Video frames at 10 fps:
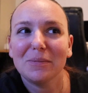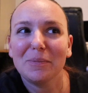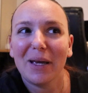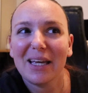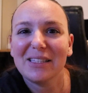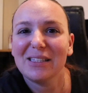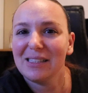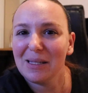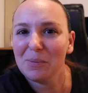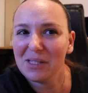because it
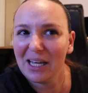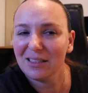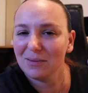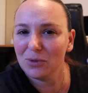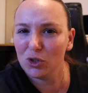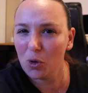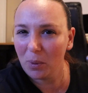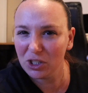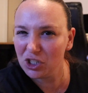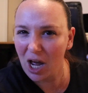seems like so
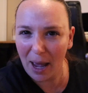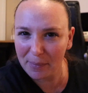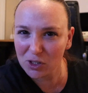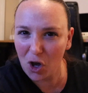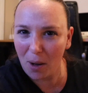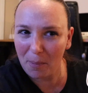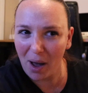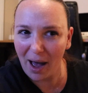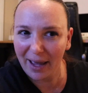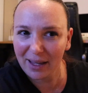much time has gone
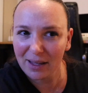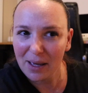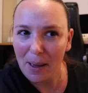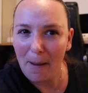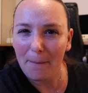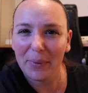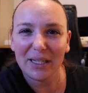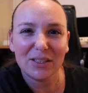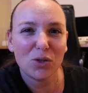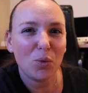by, but
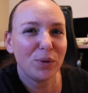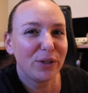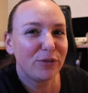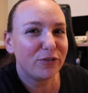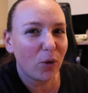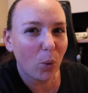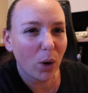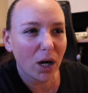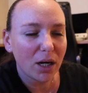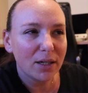he's only
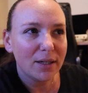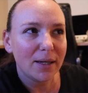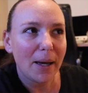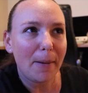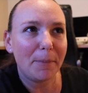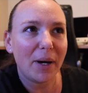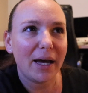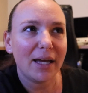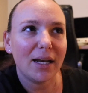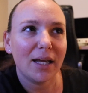four.
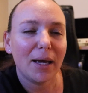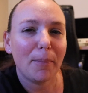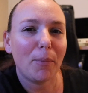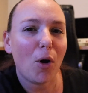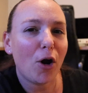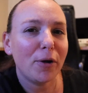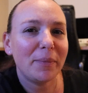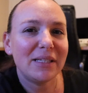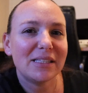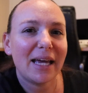But part of
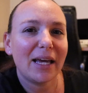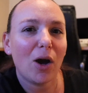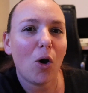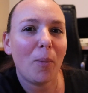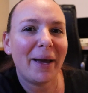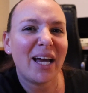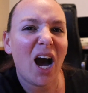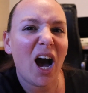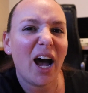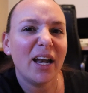me is like, oh my
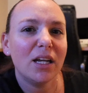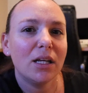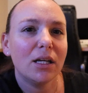God,